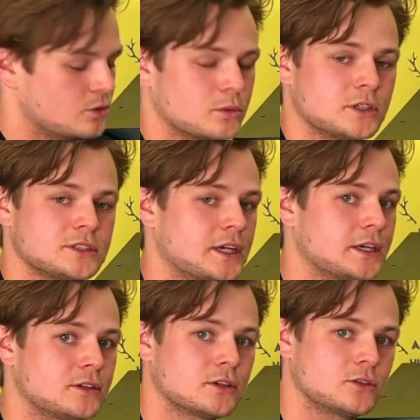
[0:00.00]
you want to
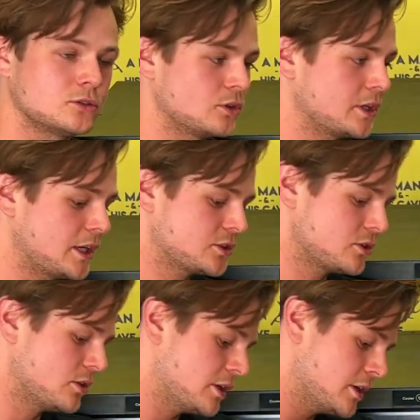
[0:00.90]
take your gas
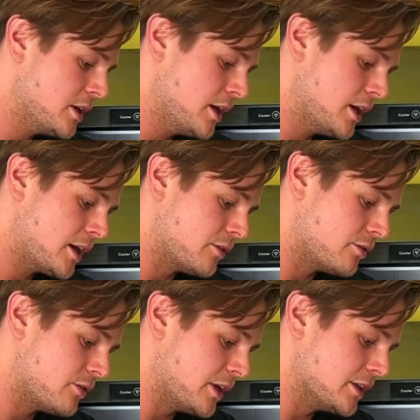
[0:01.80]
line and
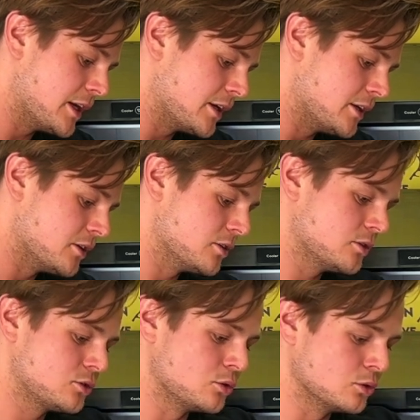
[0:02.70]
feed that
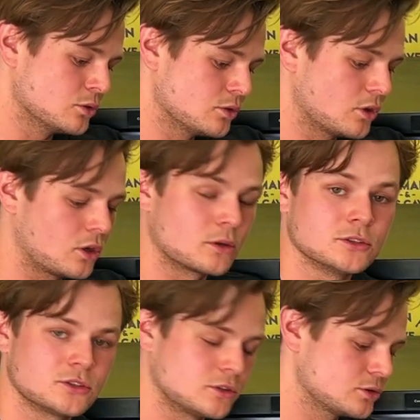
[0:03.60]
into the
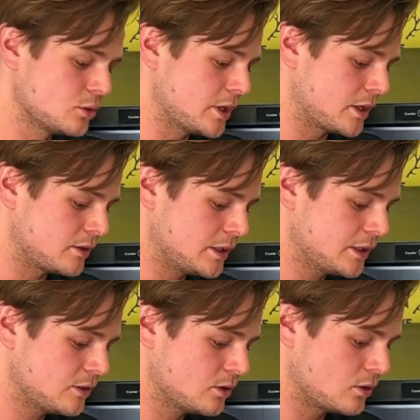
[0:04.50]
horizontal outlet
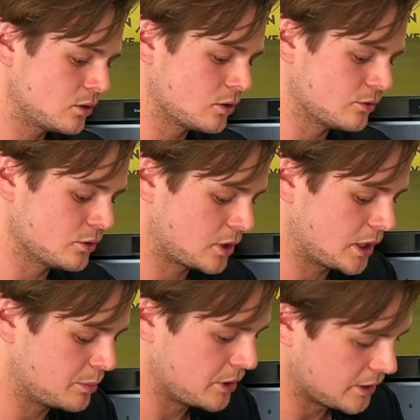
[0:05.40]
of your
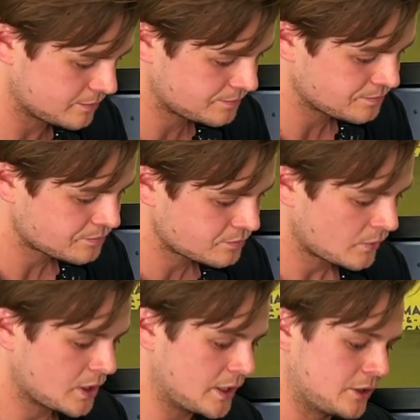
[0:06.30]
coupler.
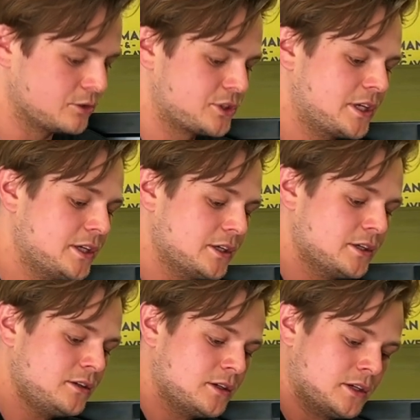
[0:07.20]
Now you'll see here,